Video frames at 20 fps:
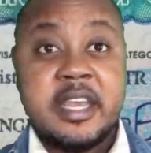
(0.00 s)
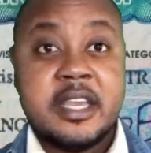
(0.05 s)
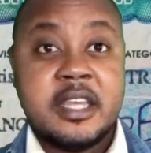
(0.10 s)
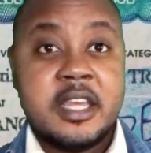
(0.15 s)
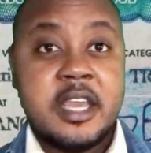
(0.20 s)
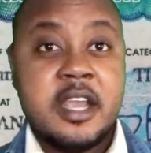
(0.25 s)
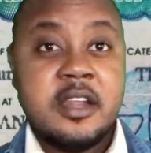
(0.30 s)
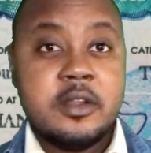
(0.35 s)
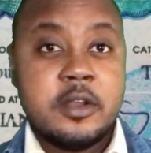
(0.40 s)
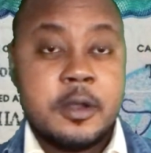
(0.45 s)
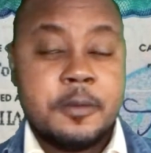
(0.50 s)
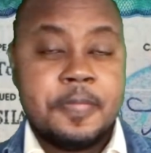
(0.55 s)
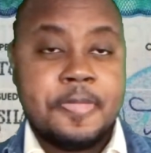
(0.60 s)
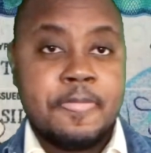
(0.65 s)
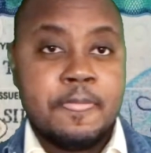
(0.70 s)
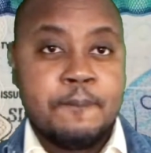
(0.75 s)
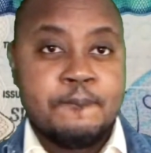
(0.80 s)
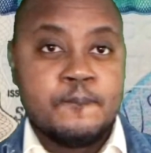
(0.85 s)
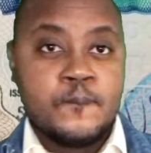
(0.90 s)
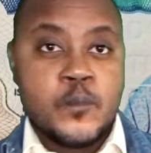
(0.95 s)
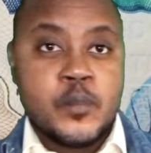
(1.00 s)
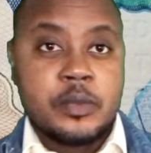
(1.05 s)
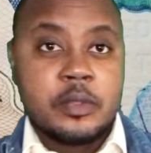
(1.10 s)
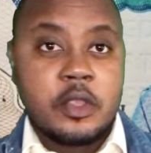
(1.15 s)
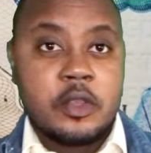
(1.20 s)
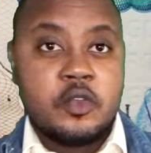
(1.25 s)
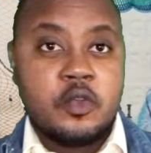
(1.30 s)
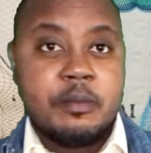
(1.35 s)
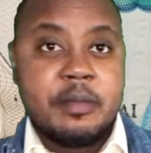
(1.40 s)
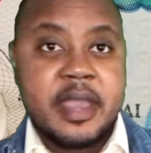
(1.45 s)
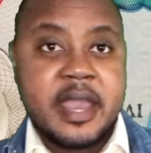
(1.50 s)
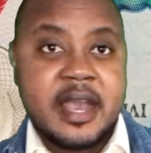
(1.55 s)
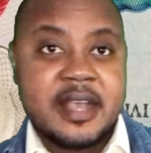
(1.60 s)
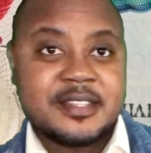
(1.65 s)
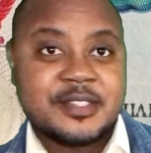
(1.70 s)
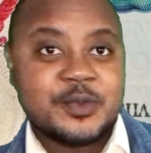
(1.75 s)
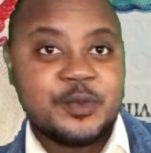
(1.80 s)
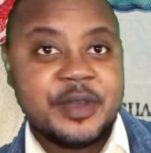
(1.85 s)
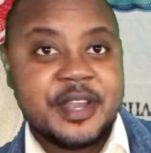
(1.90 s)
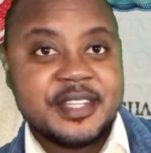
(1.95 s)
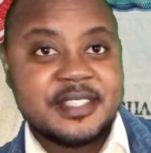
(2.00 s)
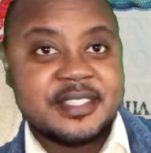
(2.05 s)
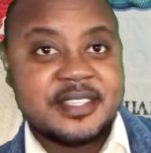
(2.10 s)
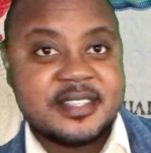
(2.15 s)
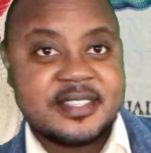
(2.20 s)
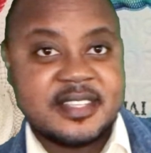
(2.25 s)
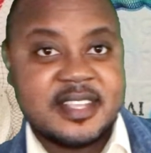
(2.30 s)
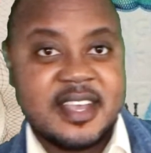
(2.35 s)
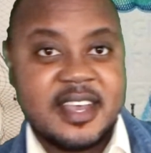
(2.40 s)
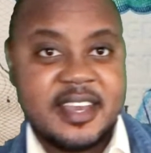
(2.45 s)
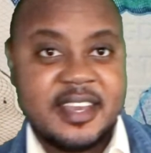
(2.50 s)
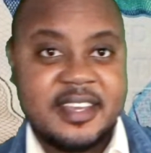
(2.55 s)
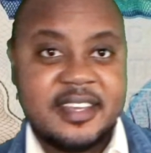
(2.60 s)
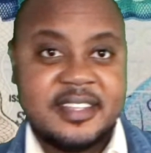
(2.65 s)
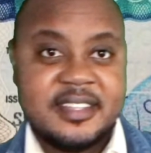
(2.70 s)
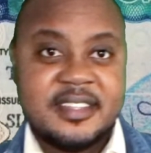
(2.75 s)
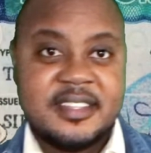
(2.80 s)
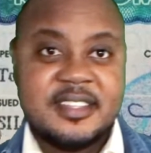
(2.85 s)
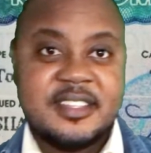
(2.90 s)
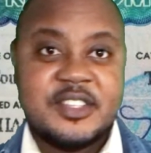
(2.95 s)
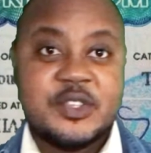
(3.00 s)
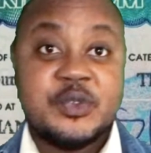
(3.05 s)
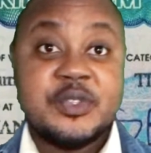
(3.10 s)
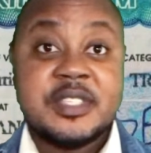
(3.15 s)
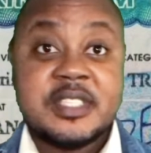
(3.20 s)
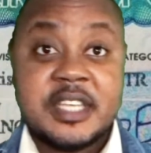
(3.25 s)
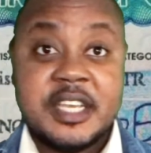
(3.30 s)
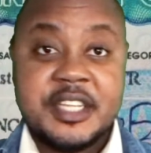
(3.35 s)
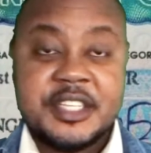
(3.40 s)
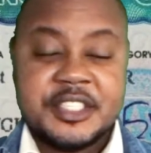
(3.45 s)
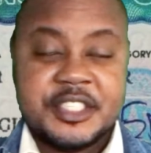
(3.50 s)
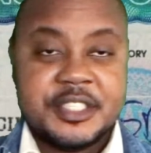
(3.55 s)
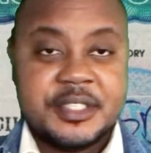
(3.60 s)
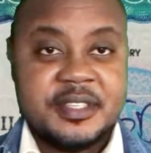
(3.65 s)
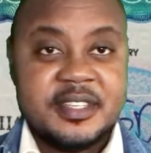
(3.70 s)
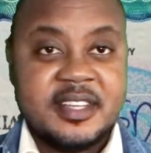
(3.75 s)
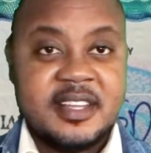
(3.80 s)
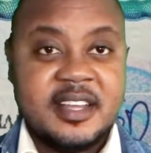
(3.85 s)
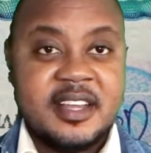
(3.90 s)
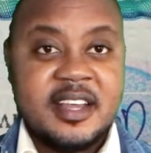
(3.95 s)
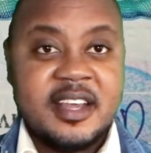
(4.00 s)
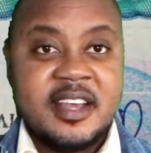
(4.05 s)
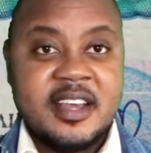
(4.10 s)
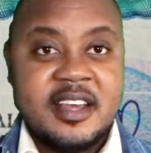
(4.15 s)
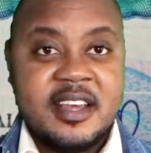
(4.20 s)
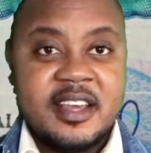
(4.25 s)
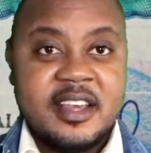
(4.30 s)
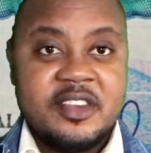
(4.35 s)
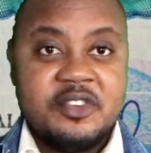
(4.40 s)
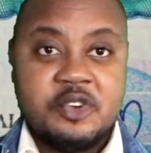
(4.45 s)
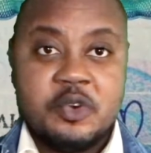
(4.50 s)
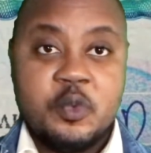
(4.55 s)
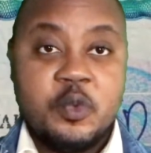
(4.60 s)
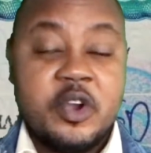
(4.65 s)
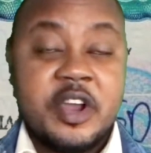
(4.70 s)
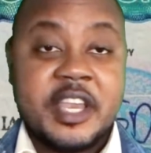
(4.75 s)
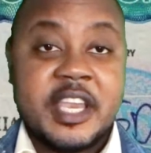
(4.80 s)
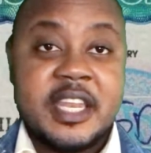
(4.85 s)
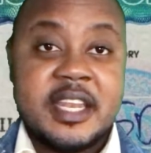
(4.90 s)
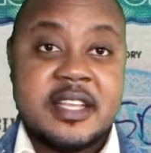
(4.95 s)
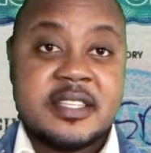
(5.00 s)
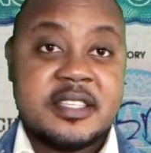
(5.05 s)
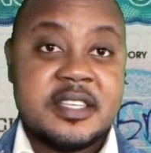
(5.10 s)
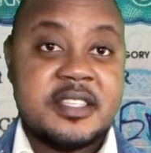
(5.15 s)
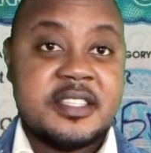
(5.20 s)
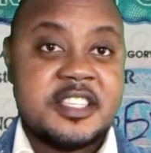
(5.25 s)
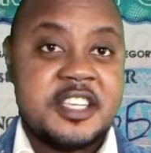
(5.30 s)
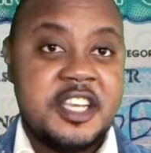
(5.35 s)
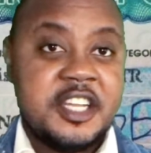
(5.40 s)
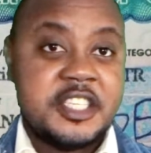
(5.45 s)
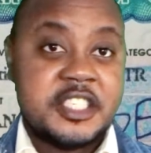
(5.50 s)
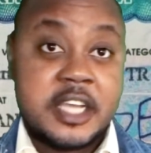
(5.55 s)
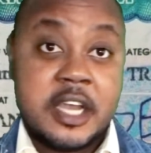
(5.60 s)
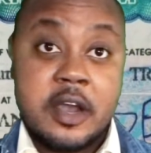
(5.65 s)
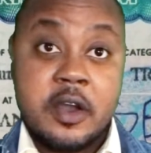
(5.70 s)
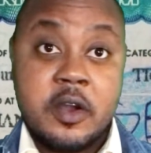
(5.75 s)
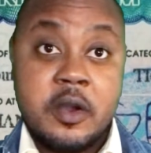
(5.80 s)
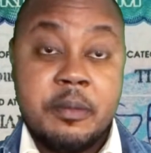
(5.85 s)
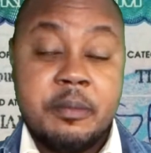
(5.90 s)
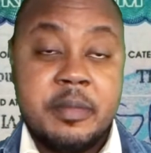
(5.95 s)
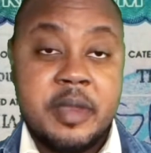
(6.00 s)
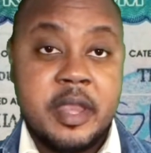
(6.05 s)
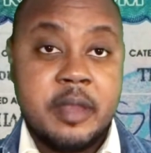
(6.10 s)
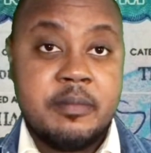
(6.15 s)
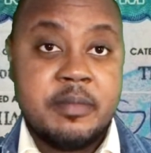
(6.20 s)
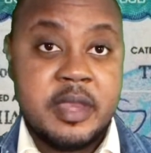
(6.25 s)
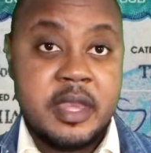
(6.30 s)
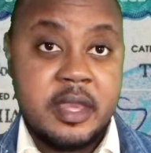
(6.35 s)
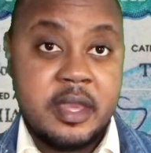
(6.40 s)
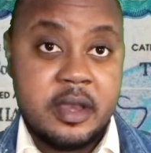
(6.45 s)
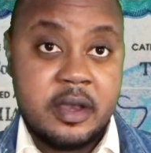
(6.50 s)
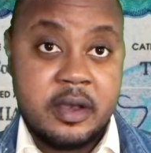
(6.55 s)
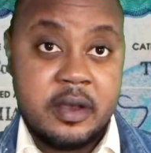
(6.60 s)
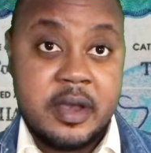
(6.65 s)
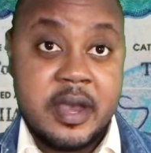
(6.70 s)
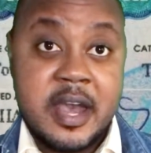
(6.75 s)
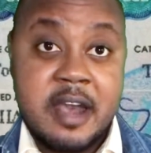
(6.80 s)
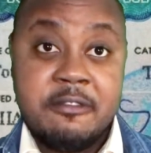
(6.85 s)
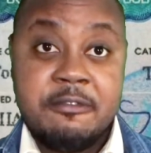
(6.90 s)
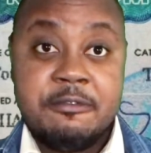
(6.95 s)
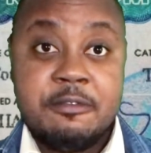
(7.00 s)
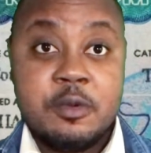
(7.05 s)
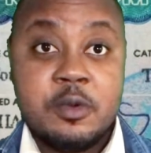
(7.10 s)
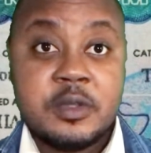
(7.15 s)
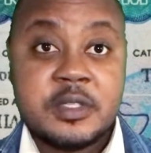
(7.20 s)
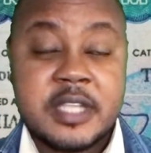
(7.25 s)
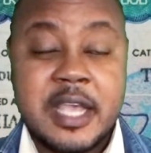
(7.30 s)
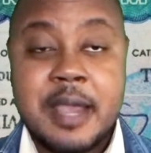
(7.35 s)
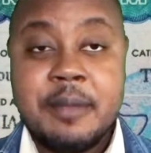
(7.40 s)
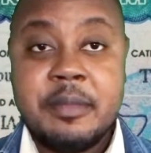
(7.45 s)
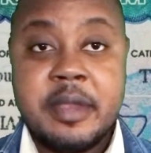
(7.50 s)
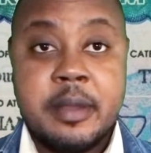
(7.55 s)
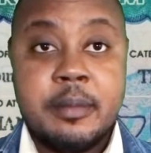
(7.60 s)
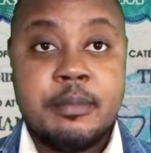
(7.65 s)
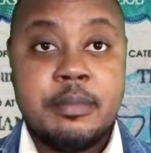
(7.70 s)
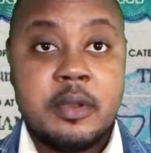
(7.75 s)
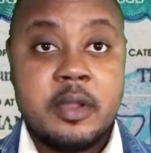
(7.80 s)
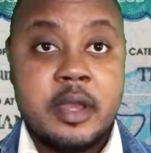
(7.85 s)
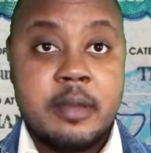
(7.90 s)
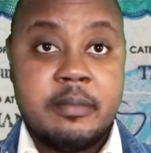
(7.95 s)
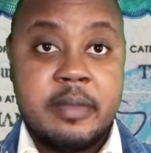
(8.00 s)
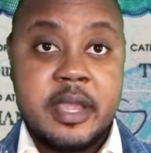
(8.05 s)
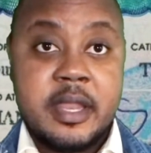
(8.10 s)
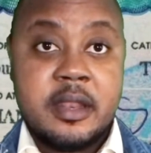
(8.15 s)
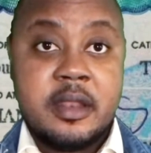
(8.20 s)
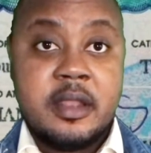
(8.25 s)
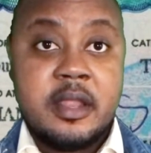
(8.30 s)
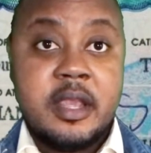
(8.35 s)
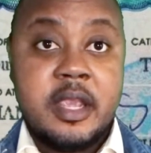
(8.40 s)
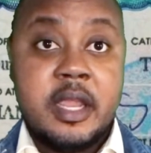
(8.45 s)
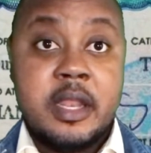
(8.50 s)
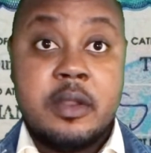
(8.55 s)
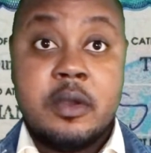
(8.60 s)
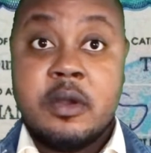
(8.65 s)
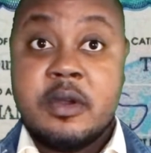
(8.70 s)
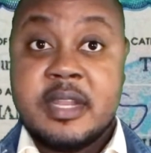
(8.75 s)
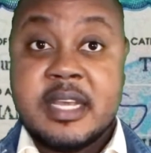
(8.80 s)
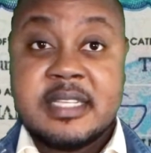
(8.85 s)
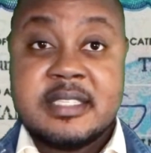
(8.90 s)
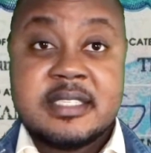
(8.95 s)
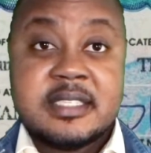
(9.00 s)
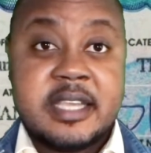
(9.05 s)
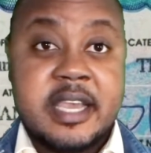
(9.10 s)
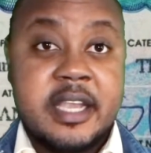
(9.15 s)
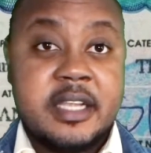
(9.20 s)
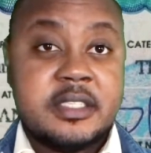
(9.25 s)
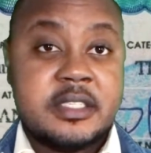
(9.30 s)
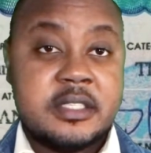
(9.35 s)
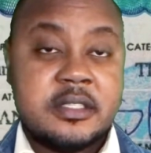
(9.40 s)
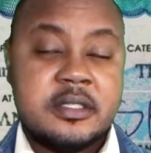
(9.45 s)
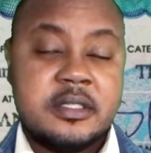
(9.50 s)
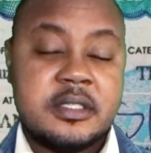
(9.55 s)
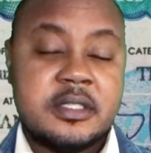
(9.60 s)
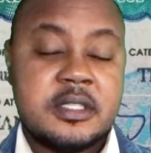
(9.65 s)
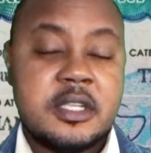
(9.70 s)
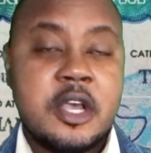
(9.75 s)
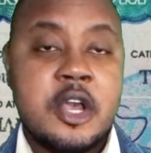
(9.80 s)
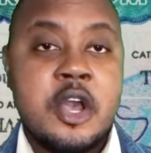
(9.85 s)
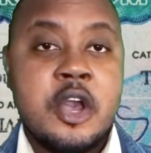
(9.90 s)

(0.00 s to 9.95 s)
kingdom, you may as well decide to teach. You're working as a teacher, or maybe have full-time employment in other sectors.